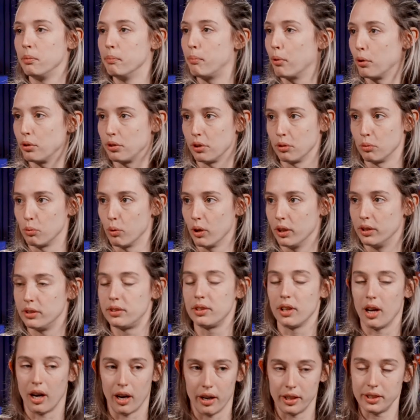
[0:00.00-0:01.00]
important
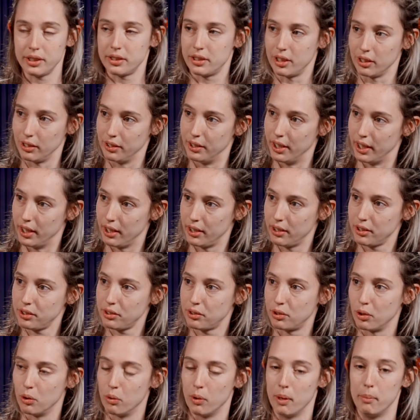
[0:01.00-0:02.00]
ones are still there,
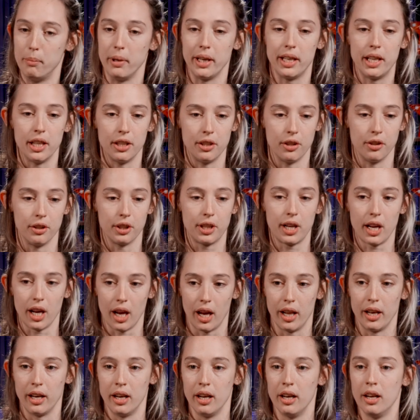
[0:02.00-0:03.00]
so a beginner
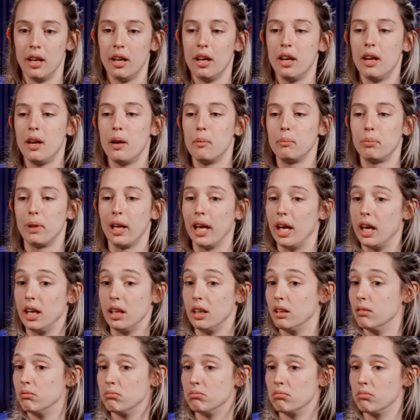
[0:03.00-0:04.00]
can
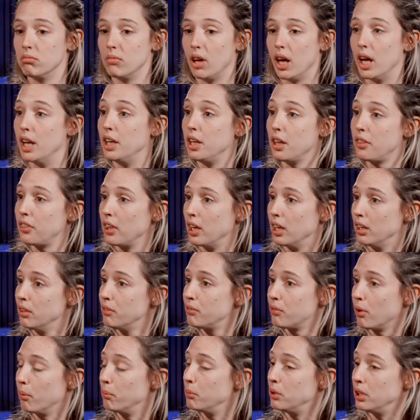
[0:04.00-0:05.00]
play anything
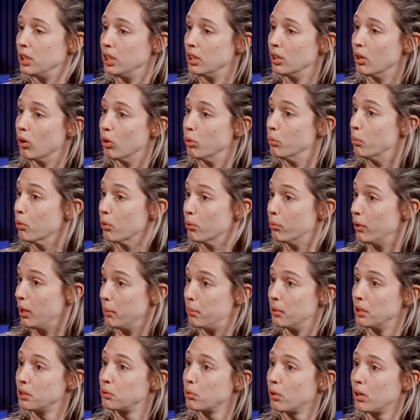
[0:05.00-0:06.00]
from the oboe
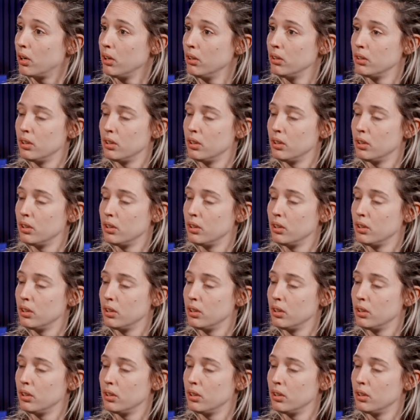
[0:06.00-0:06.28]
repertoire.